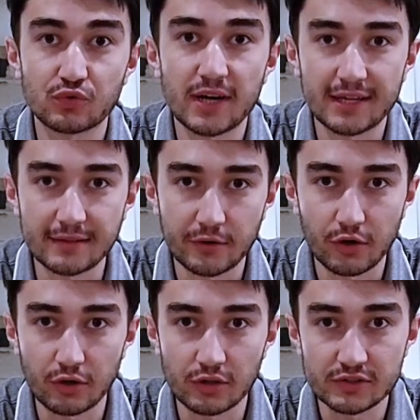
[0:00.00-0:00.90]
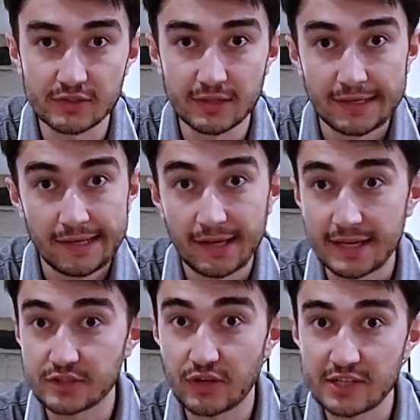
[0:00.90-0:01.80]
tracking the cars.
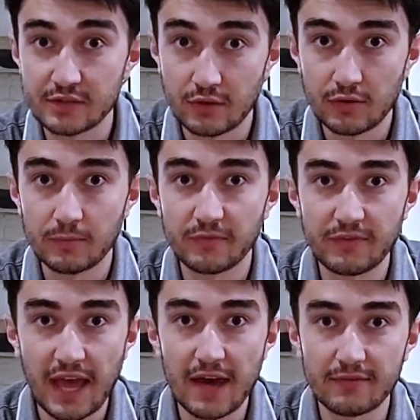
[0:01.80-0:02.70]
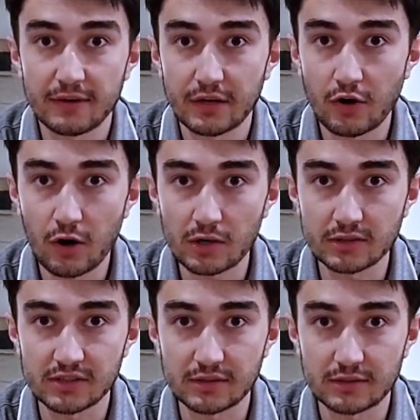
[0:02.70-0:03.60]
As you guys know, we have a car
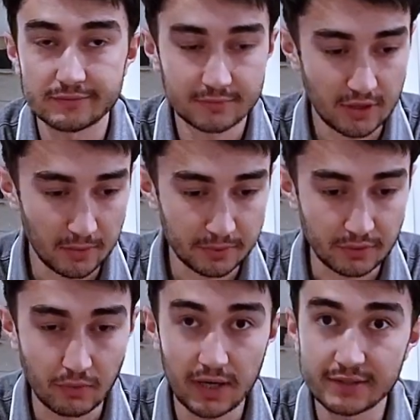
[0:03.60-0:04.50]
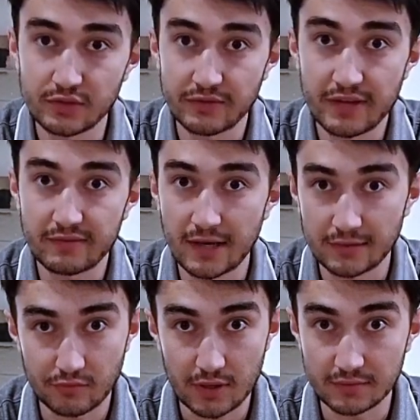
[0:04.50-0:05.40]
rental company, right? So we have
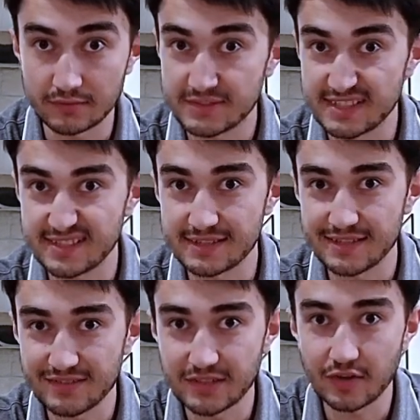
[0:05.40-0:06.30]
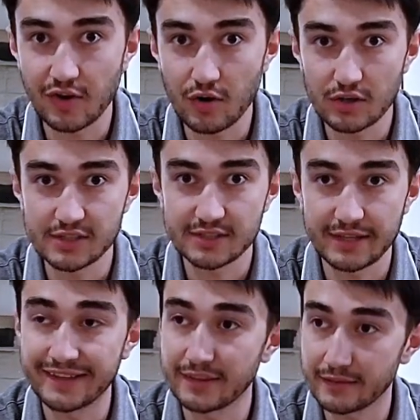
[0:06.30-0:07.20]
got around 16-17 cars
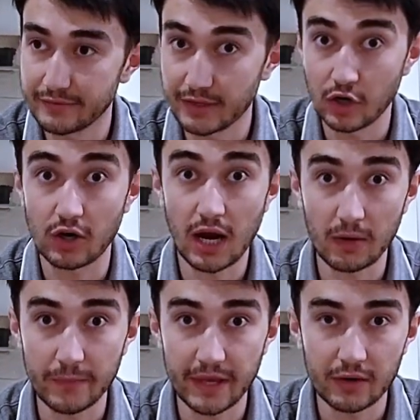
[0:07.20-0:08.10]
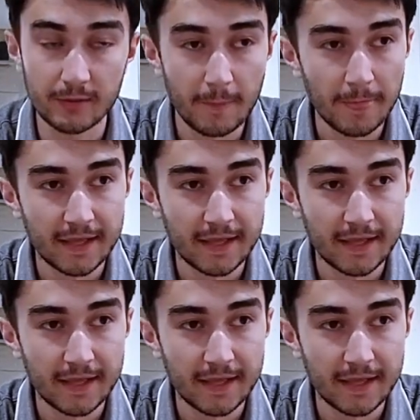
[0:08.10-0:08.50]
that they are out there.